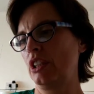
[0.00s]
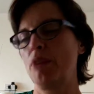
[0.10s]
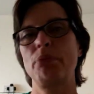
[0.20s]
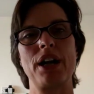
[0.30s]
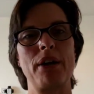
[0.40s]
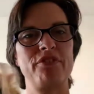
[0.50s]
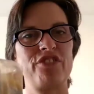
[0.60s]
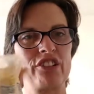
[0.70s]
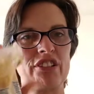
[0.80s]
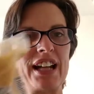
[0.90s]
but I'm
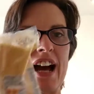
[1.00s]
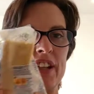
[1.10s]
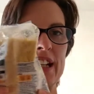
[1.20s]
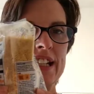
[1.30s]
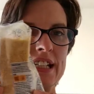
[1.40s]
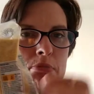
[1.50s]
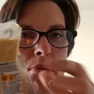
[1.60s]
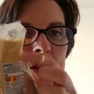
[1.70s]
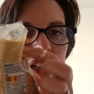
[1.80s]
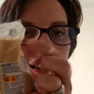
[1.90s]
figuring out that it needs to be
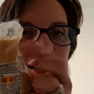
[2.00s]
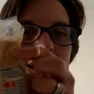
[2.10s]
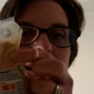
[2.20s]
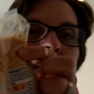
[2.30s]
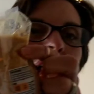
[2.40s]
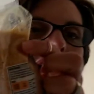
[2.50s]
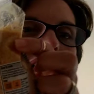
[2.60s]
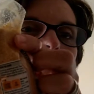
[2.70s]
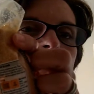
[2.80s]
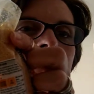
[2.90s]
bigger than these
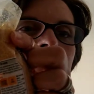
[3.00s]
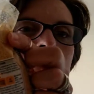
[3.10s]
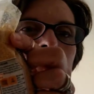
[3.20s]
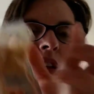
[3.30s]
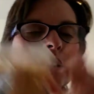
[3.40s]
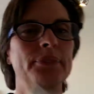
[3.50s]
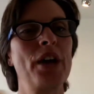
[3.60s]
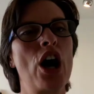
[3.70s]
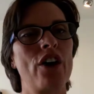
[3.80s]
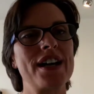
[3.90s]
tiny balls.
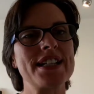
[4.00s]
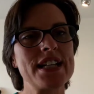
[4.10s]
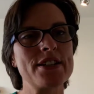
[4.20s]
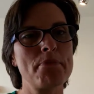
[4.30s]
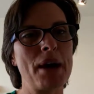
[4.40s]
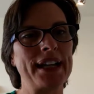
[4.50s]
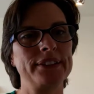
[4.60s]
Alright, see you soon, bye.